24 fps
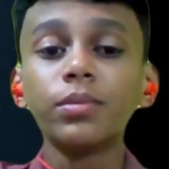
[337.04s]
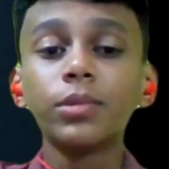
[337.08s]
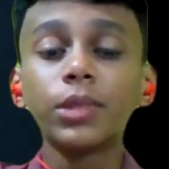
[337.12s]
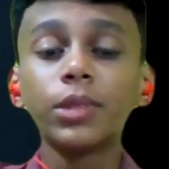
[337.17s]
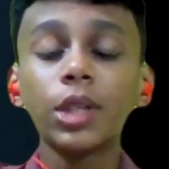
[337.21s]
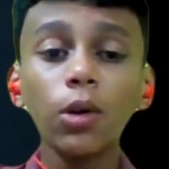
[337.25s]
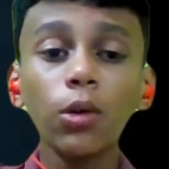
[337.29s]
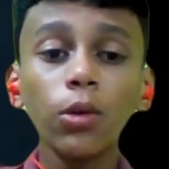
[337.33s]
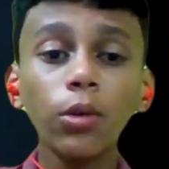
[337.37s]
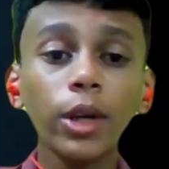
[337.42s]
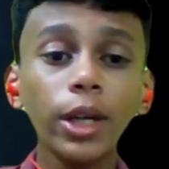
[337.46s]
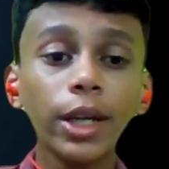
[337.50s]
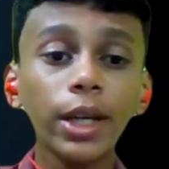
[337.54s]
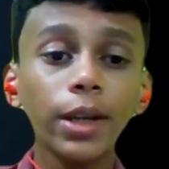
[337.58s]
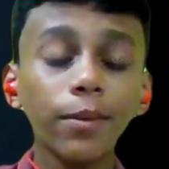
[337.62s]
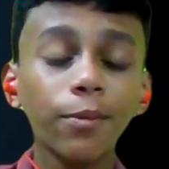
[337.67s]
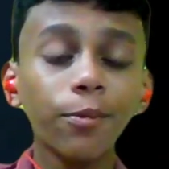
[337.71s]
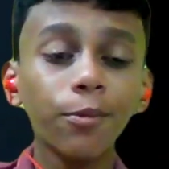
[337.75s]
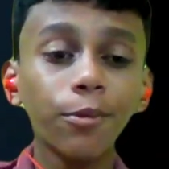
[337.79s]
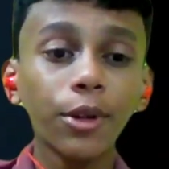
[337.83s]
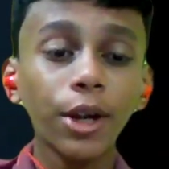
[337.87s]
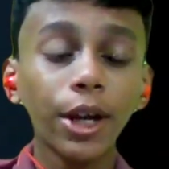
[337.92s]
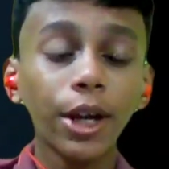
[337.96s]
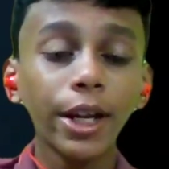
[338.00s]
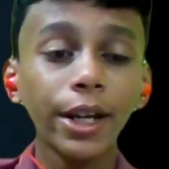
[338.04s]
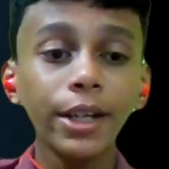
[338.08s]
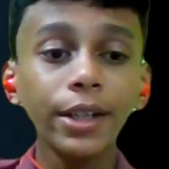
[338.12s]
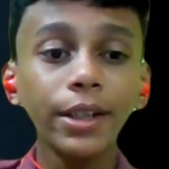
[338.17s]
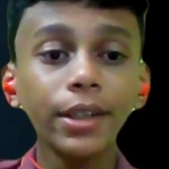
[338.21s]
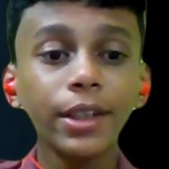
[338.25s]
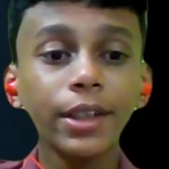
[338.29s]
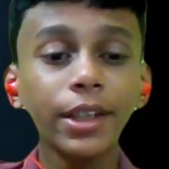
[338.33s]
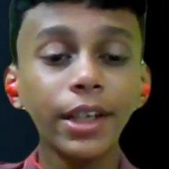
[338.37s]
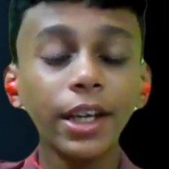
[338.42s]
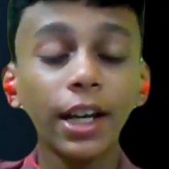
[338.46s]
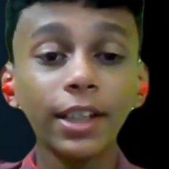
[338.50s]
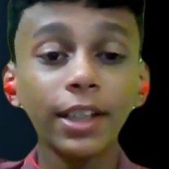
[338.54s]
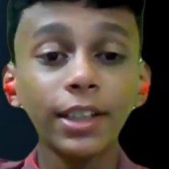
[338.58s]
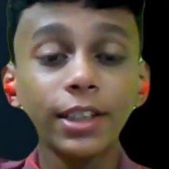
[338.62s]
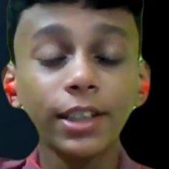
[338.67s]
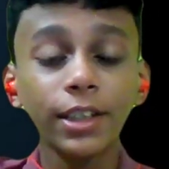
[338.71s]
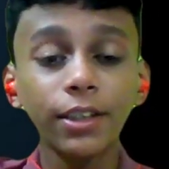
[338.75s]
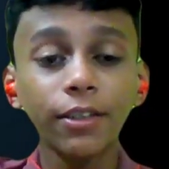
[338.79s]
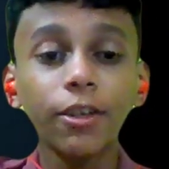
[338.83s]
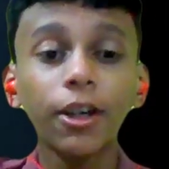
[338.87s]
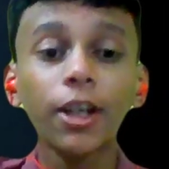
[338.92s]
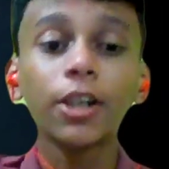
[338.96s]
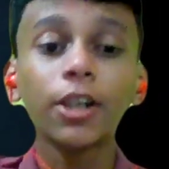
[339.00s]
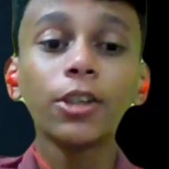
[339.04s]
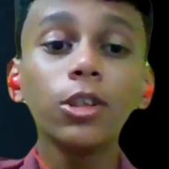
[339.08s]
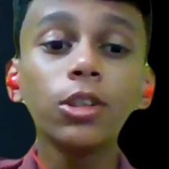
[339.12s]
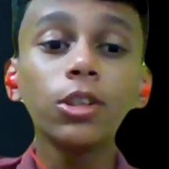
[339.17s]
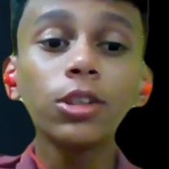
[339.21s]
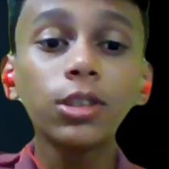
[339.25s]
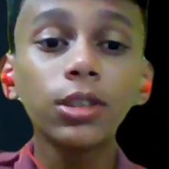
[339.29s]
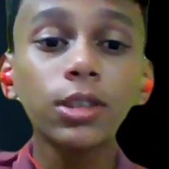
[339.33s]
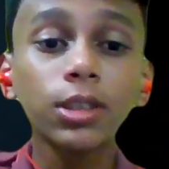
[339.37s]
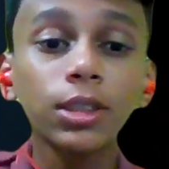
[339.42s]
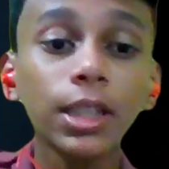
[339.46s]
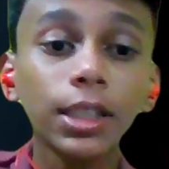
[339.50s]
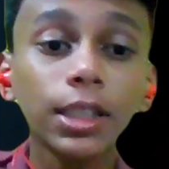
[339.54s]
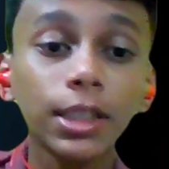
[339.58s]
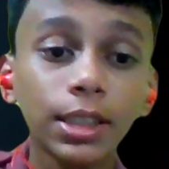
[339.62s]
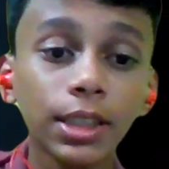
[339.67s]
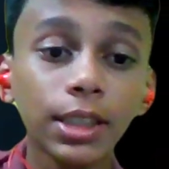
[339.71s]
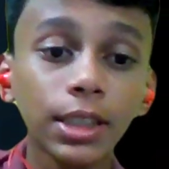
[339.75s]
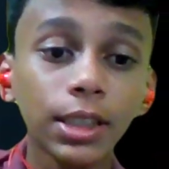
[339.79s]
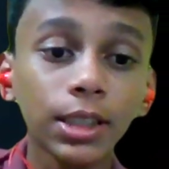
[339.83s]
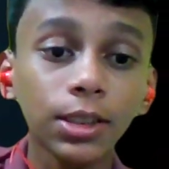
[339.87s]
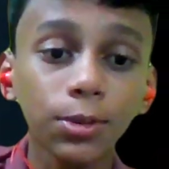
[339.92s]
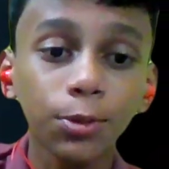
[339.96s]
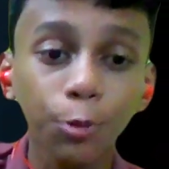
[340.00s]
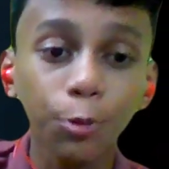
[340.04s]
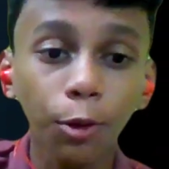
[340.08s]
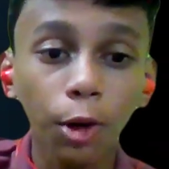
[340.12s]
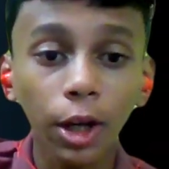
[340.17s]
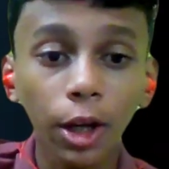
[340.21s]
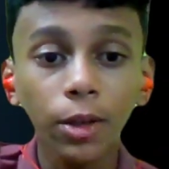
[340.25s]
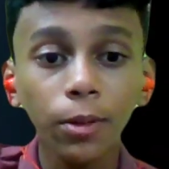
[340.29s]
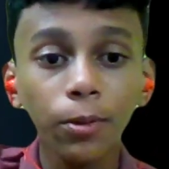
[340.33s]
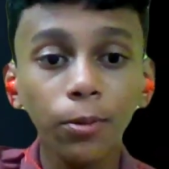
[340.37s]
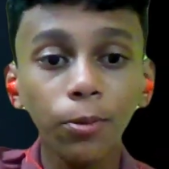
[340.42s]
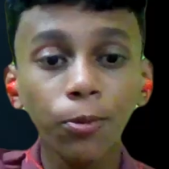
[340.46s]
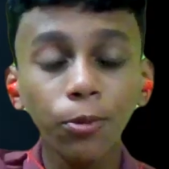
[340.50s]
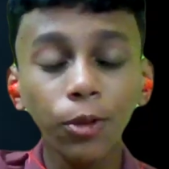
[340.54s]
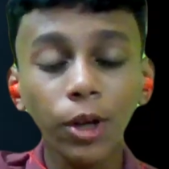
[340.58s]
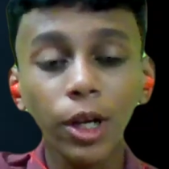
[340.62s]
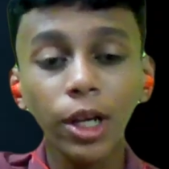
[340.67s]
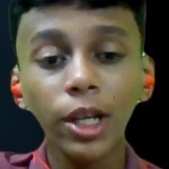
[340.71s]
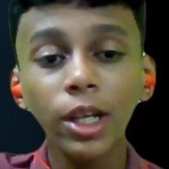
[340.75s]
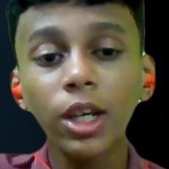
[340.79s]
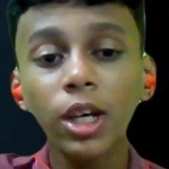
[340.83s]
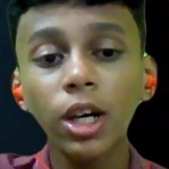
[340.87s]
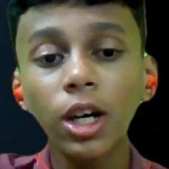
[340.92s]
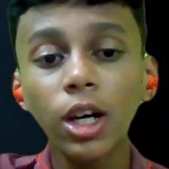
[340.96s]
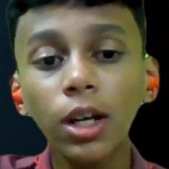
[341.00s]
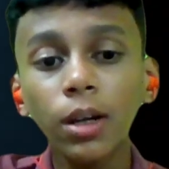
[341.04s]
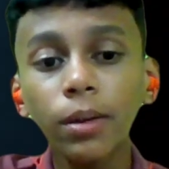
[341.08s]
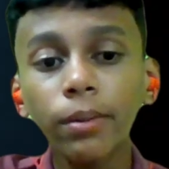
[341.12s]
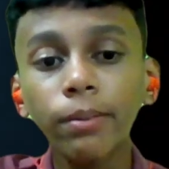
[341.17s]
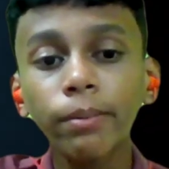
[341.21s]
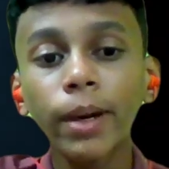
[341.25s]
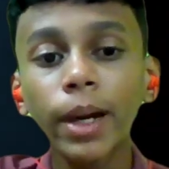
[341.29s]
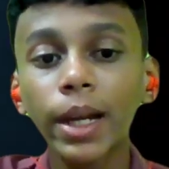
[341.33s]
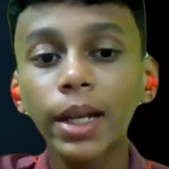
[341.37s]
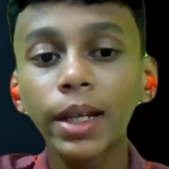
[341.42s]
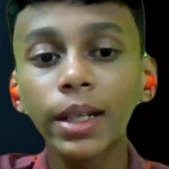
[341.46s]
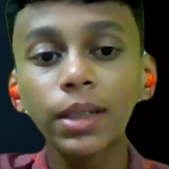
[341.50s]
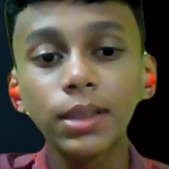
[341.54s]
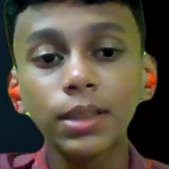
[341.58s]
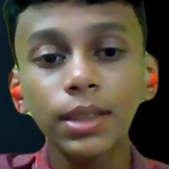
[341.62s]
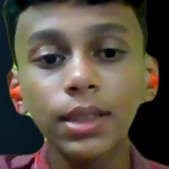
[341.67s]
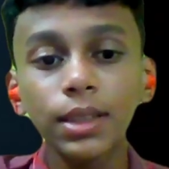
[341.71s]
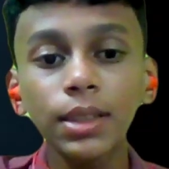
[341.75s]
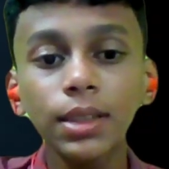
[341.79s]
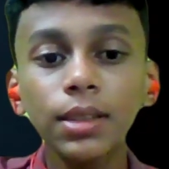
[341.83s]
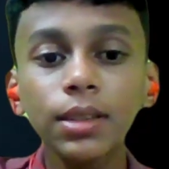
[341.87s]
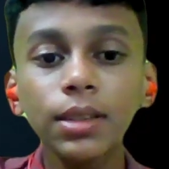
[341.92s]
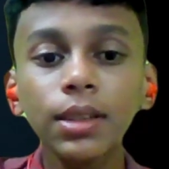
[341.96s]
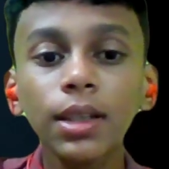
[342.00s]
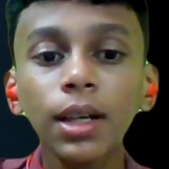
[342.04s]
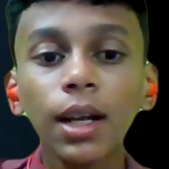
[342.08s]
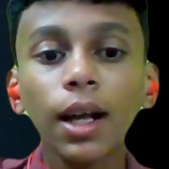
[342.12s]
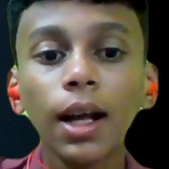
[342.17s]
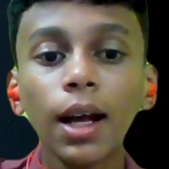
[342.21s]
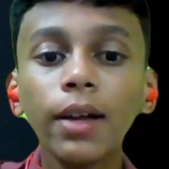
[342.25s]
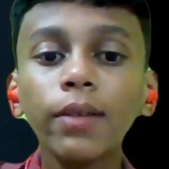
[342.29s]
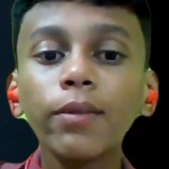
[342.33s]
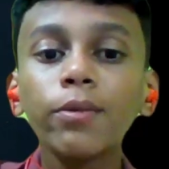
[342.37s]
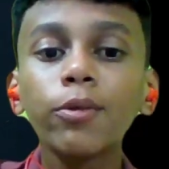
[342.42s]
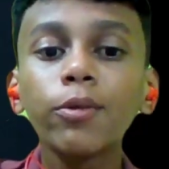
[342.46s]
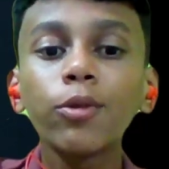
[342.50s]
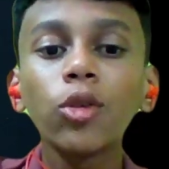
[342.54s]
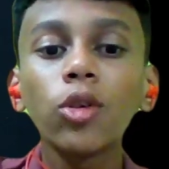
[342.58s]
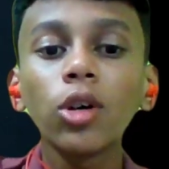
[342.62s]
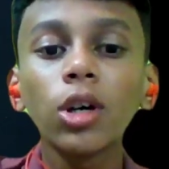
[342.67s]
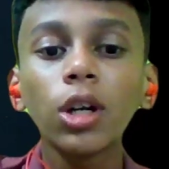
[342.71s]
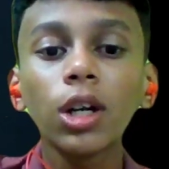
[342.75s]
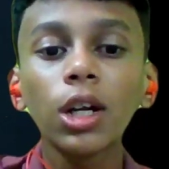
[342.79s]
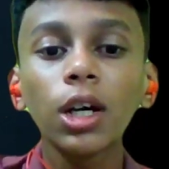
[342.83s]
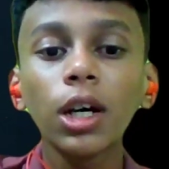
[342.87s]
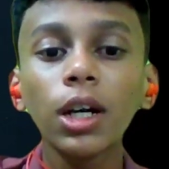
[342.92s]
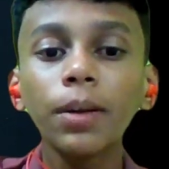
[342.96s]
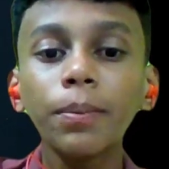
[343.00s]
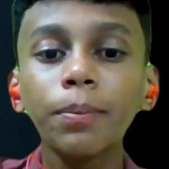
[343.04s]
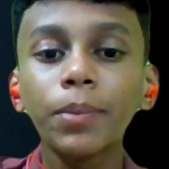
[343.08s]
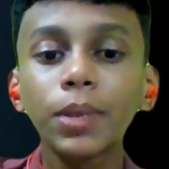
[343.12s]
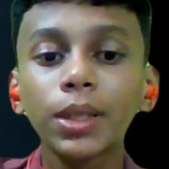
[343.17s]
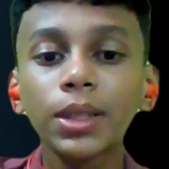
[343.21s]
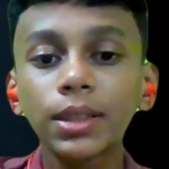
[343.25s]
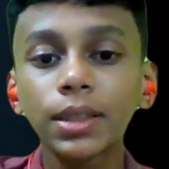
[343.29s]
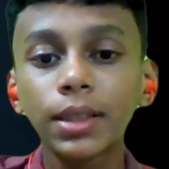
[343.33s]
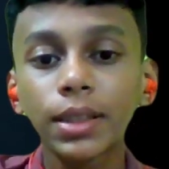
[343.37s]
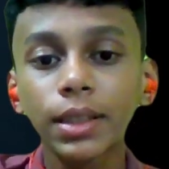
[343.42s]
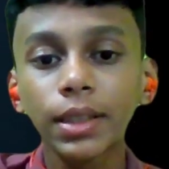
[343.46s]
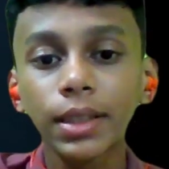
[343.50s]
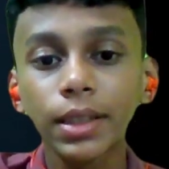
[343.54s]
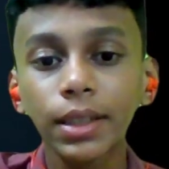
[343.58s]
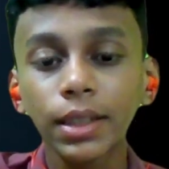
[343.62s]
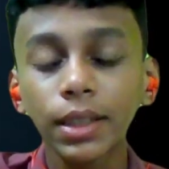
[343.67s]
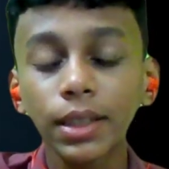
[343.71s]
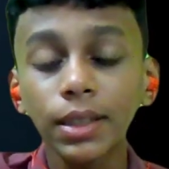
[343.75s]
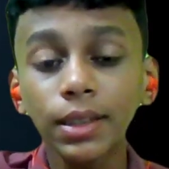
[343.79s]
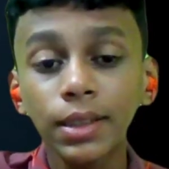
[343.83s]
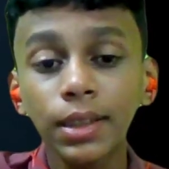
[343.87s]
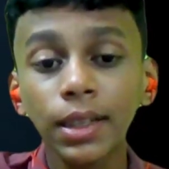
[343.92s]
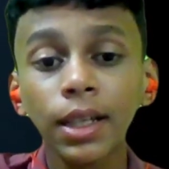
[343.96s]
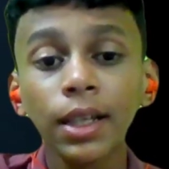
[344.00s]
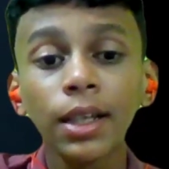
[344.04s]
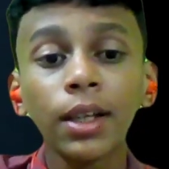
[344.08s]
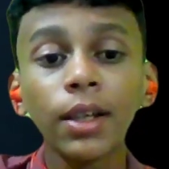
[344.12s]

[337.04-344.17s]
Now we can find the other values such as 5r minus s and 4r plus 3s.